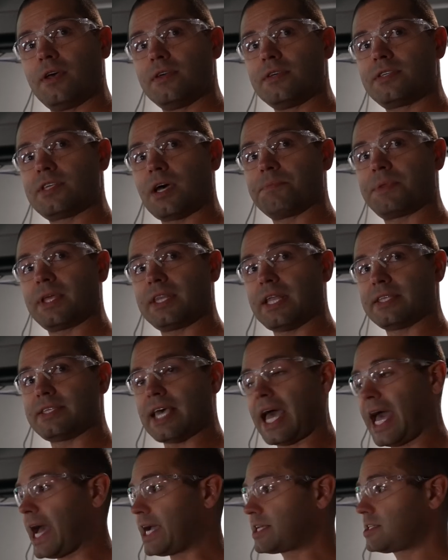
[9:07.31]
something that's
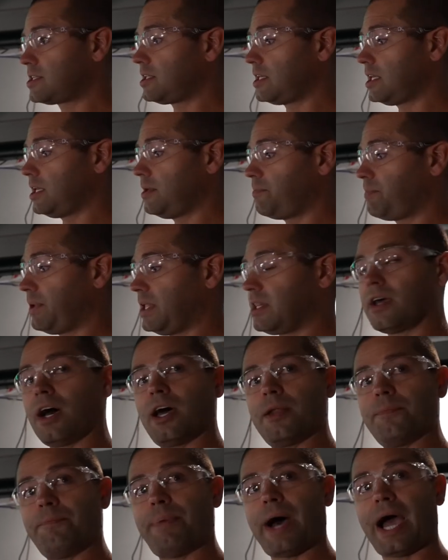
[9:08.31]
actually been
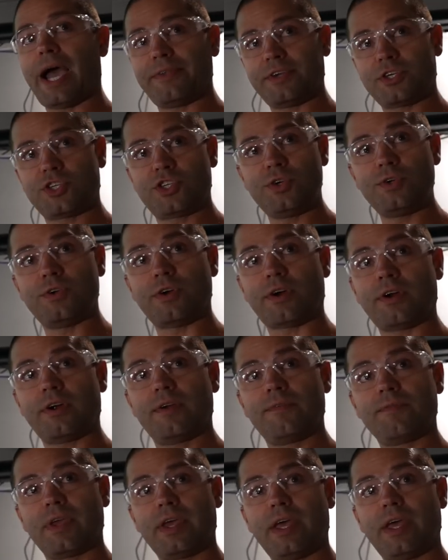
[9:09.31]
done by the shooter